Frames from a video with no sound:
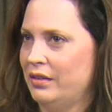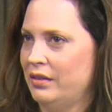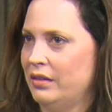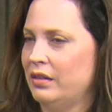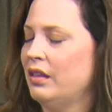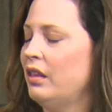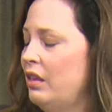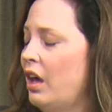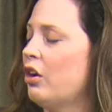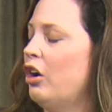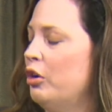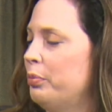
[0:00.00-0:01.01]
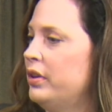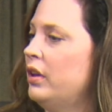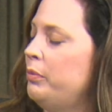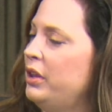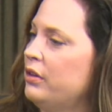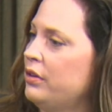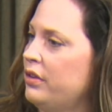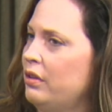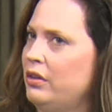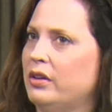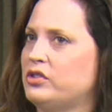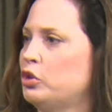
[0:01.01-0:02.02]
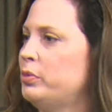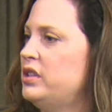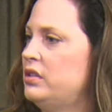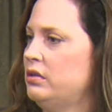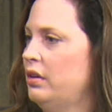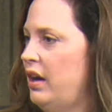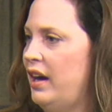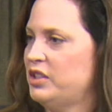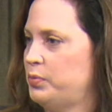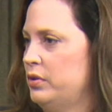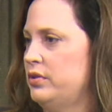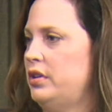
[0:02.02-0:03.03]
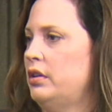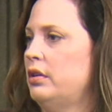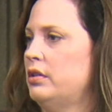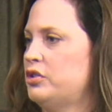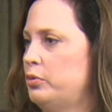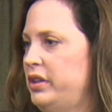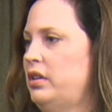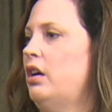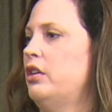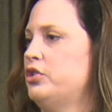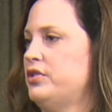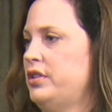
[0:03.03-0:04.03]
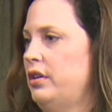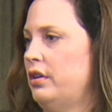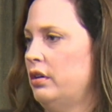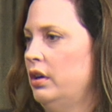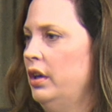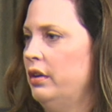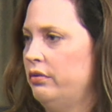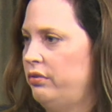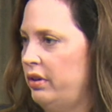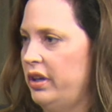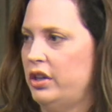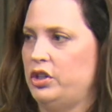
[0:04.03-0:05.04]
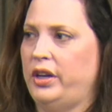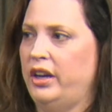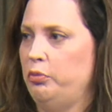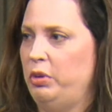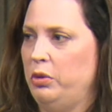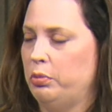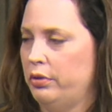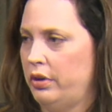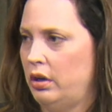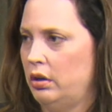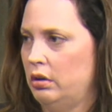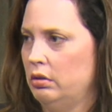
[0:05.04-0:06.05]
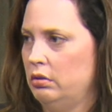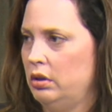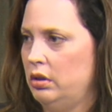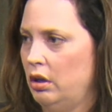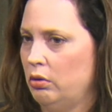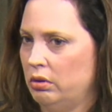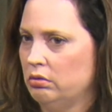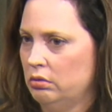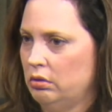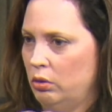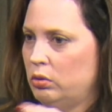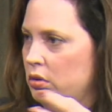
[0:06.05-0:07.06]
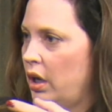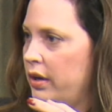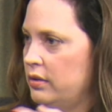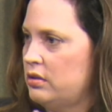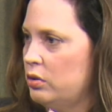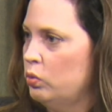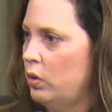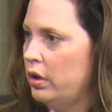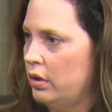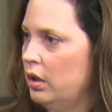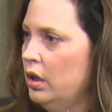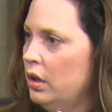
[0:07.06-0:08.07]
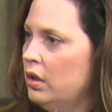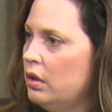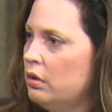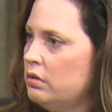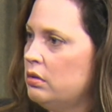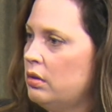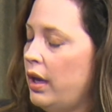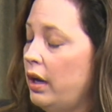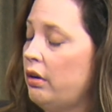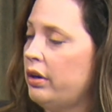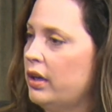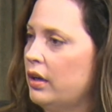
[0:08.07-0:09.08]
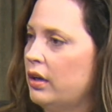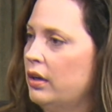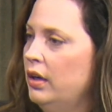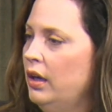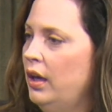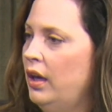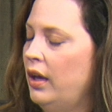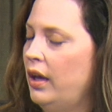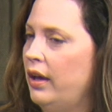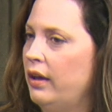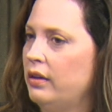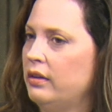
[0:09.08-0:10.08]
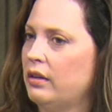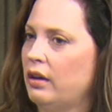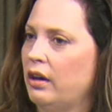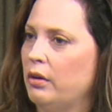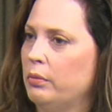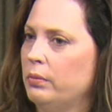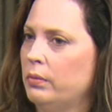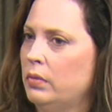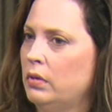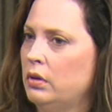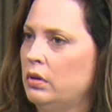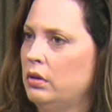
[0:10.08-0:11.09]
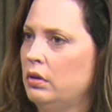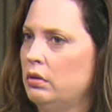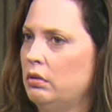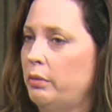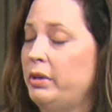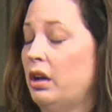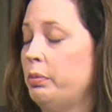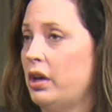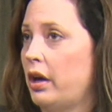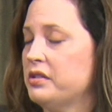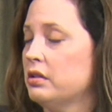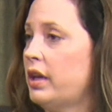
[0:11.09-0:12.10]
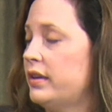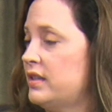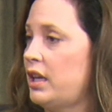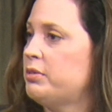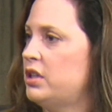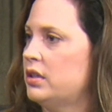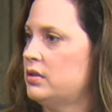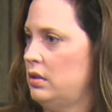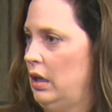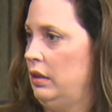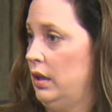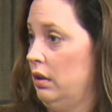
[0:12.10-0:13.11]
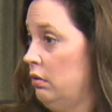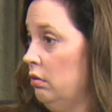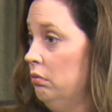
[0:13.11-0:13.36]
Not all, but I mean, you have so many hospitals here and so many colleges here, very educated people that are, localized to one area. And I mean, I'll be honest, a lot of skeptics, I think.